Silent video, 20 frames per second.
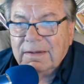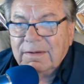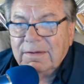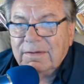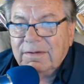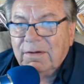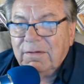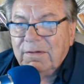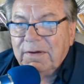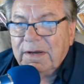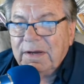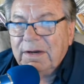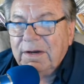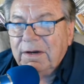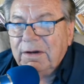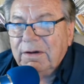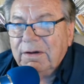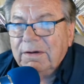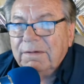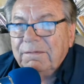so
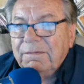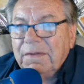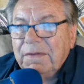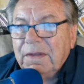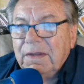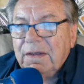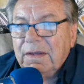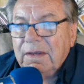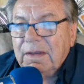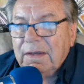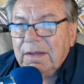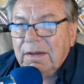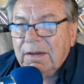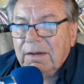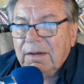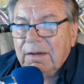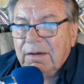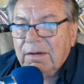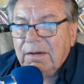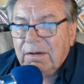here
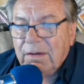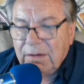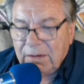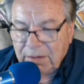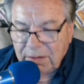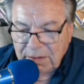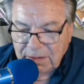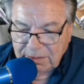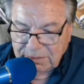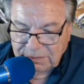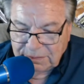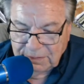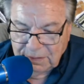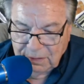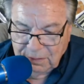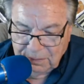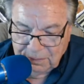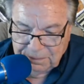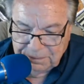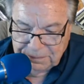
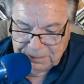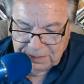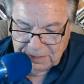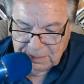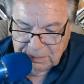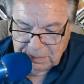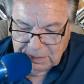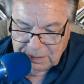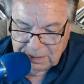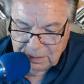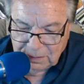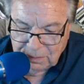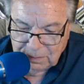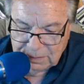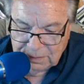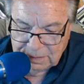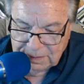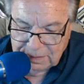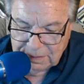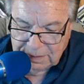also, let me get
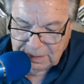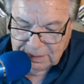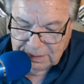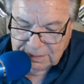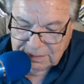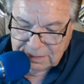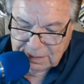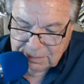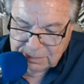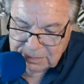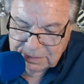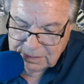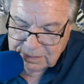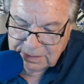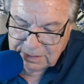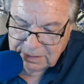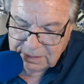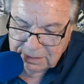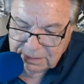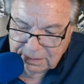on to the next
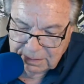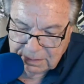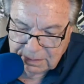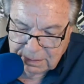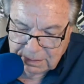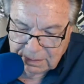subject here.